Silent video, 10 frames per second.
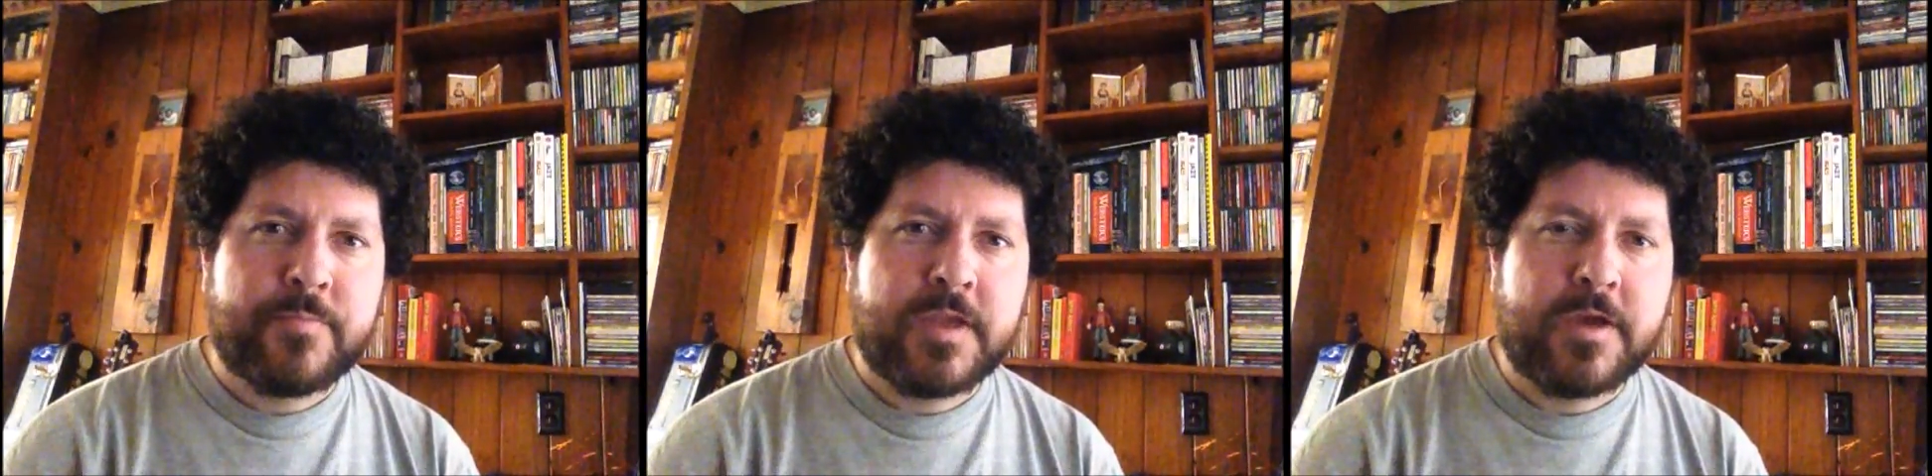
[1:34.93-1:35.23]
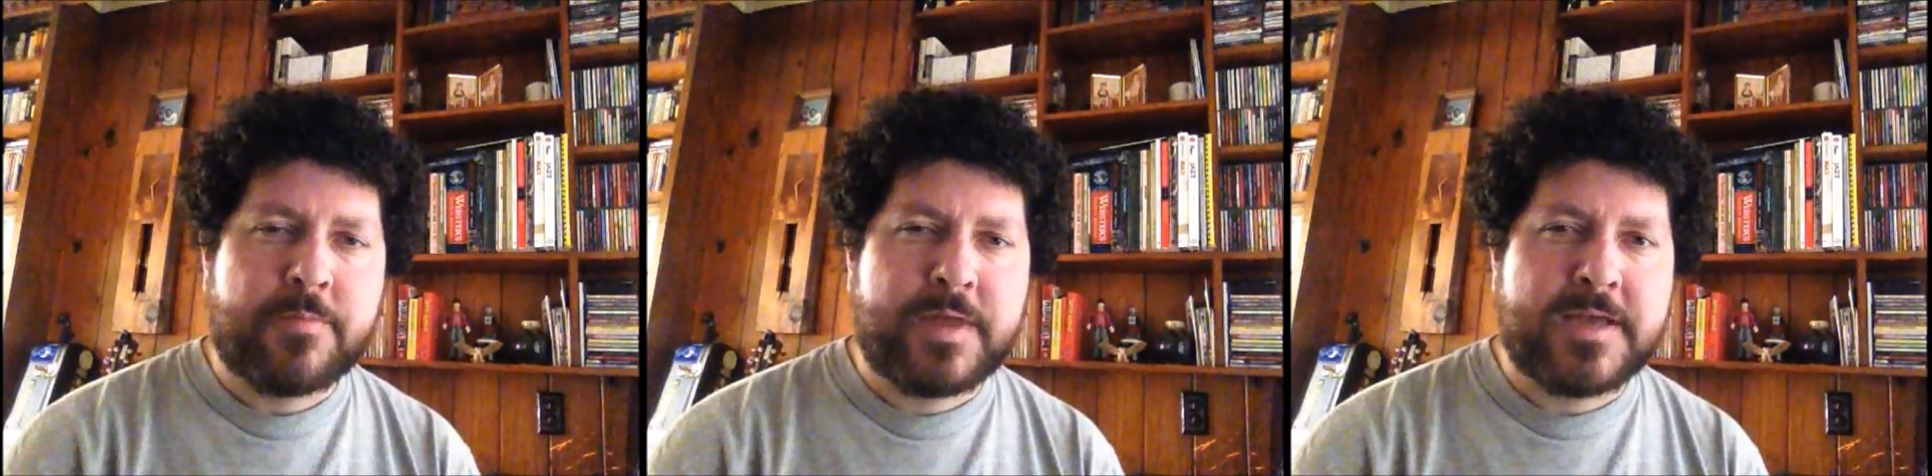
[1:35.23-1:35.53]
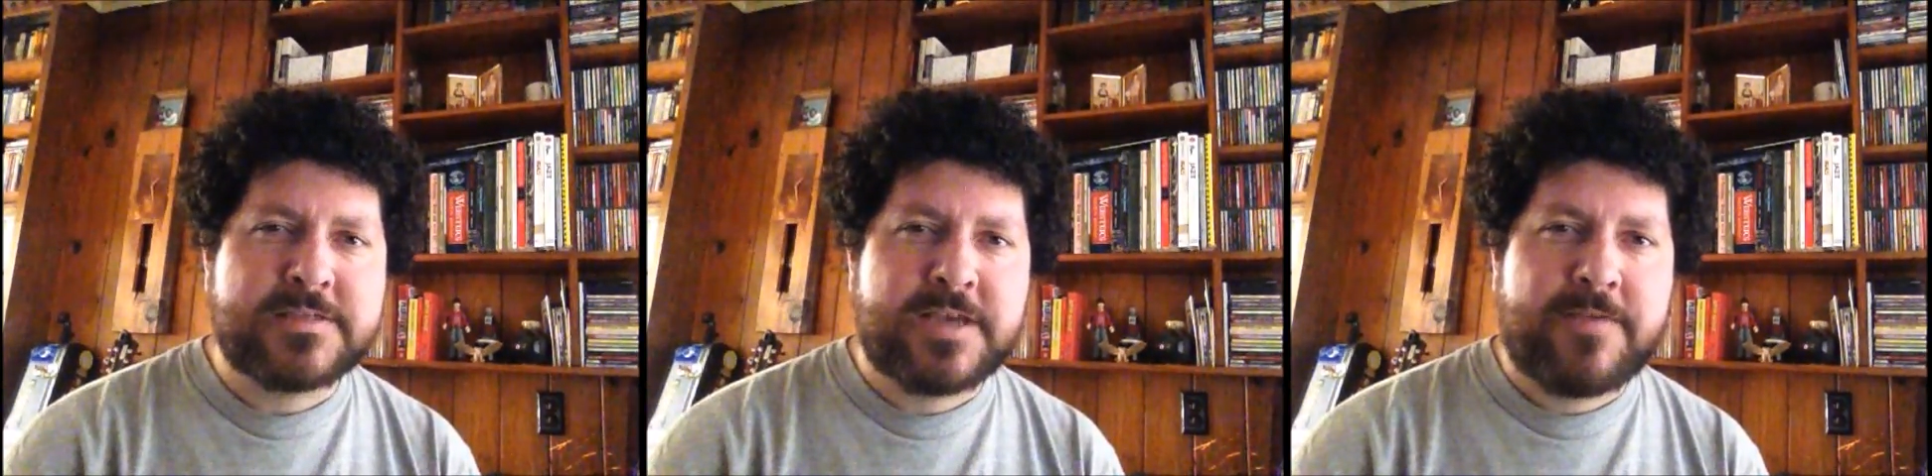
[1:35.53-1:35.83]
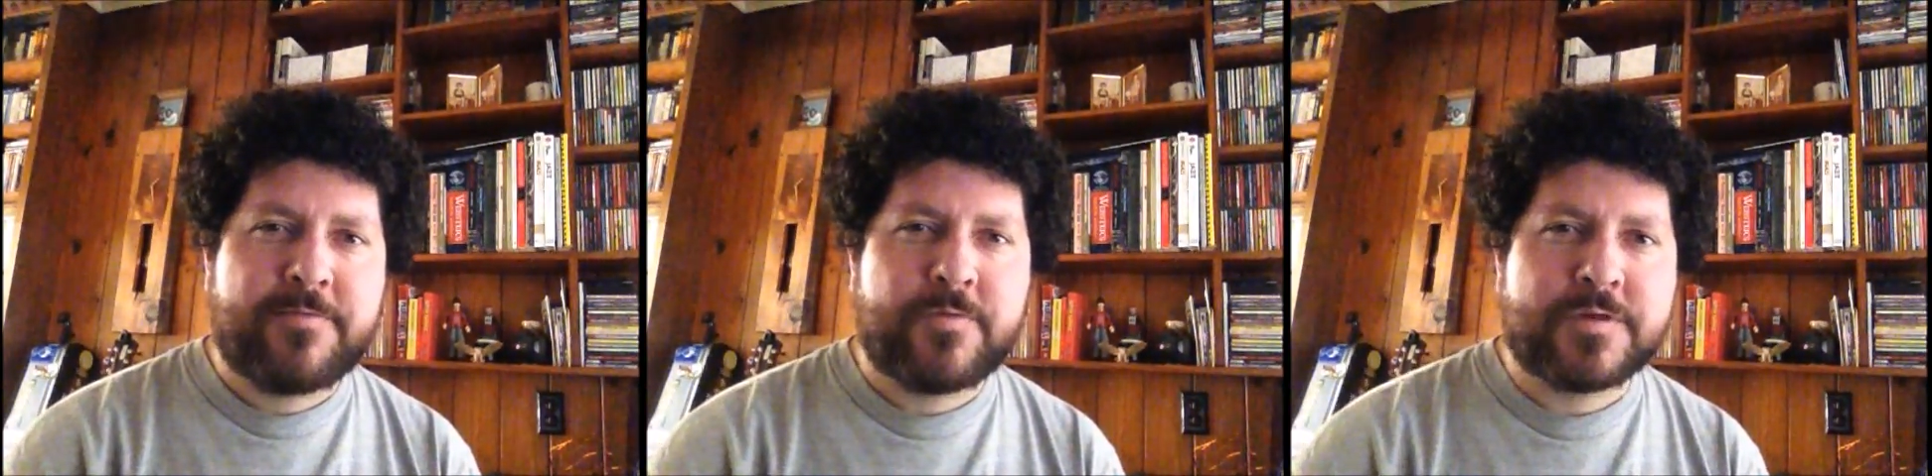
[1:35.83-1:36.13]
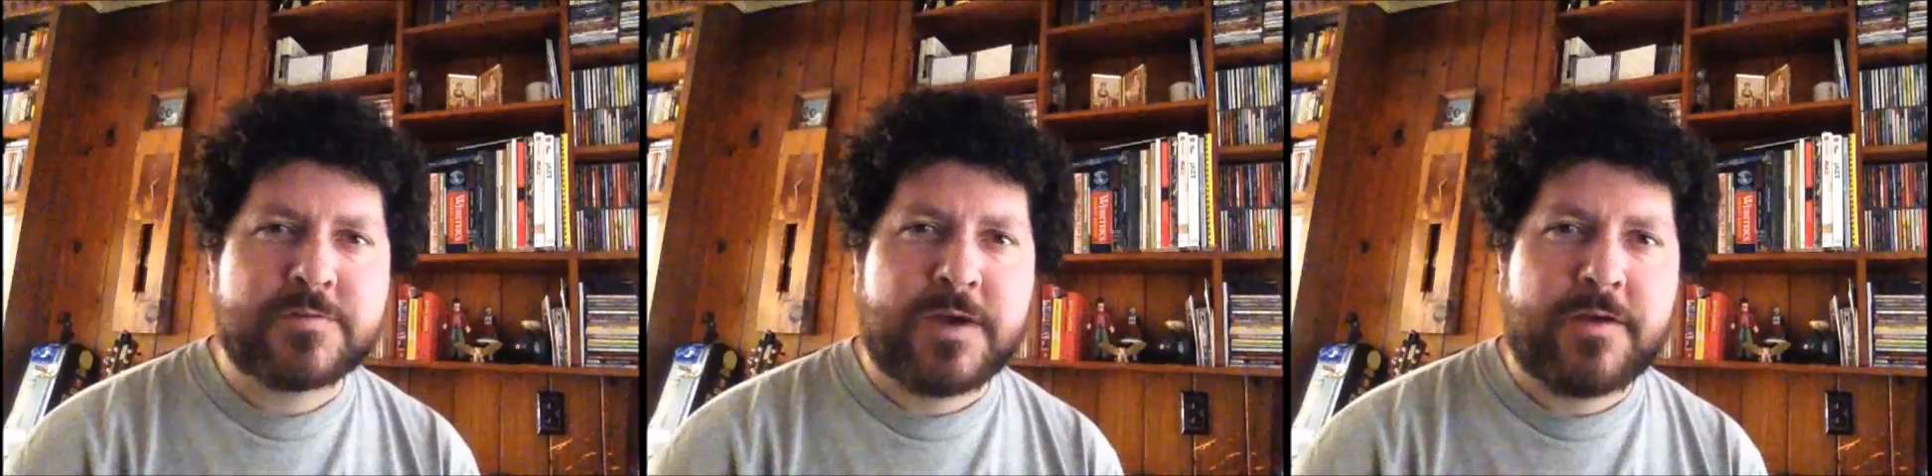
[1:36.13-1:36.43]
you know, play it safe, of
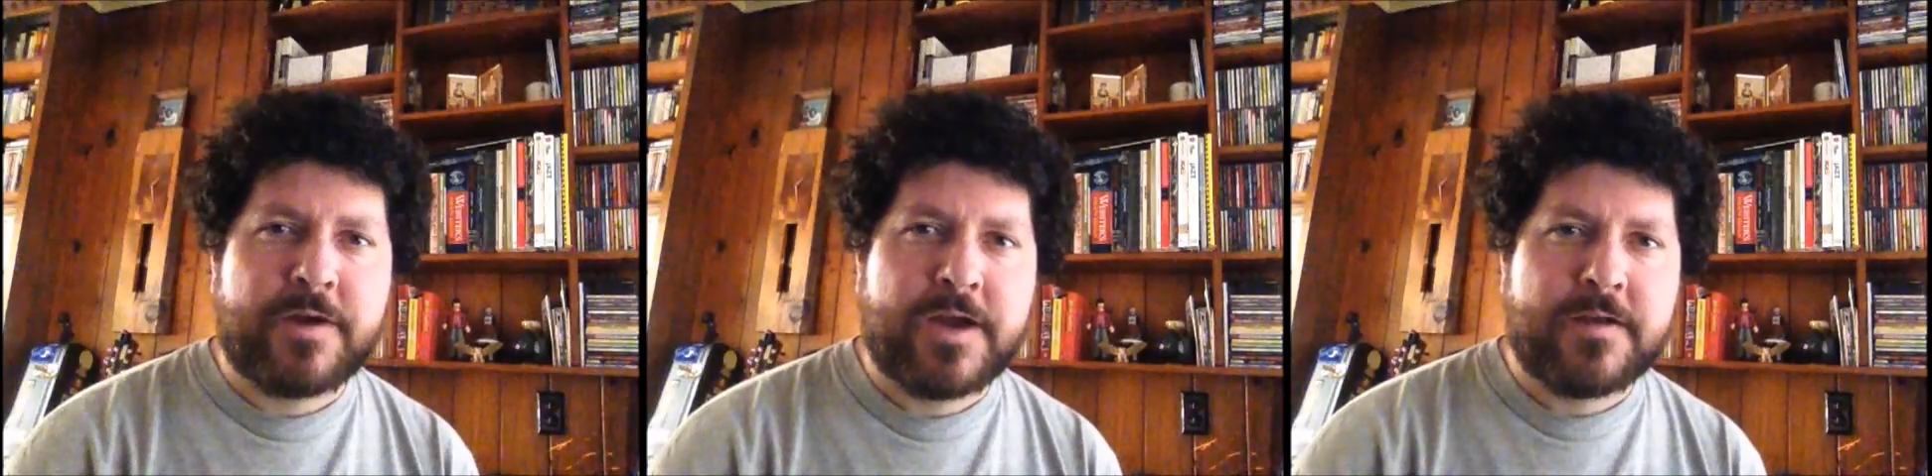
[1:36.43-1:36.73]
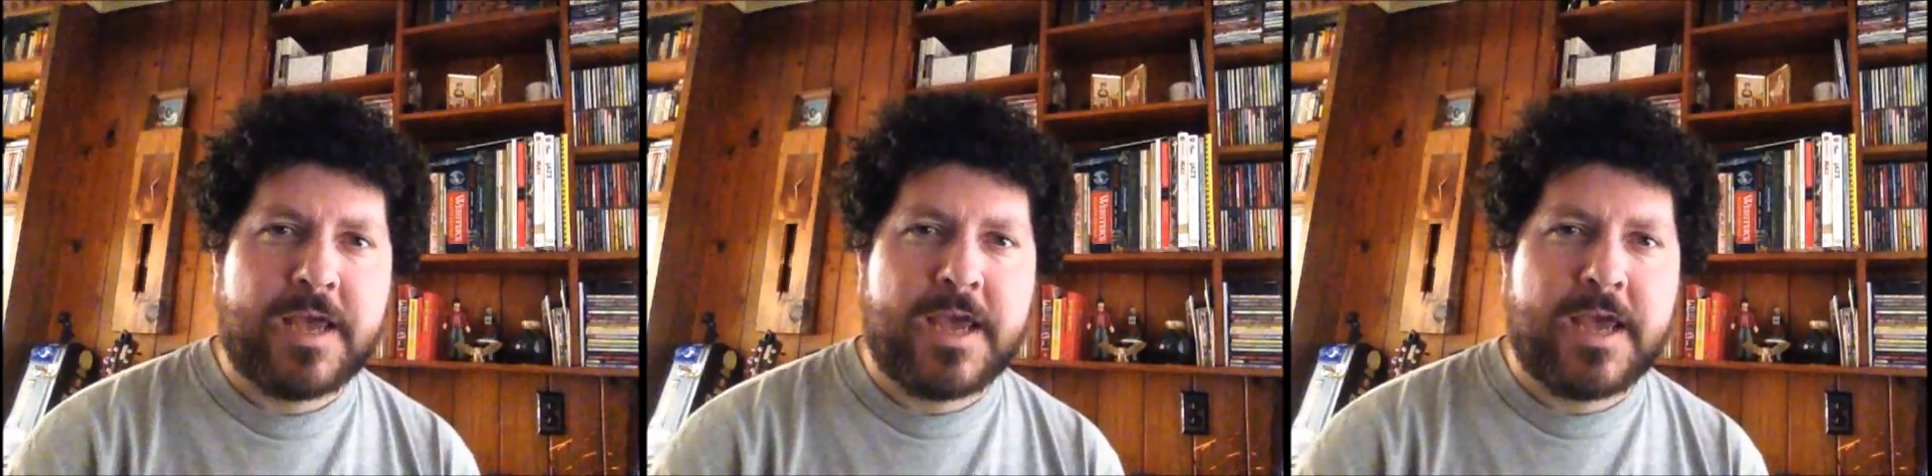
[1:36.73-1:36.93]
course, while you're out.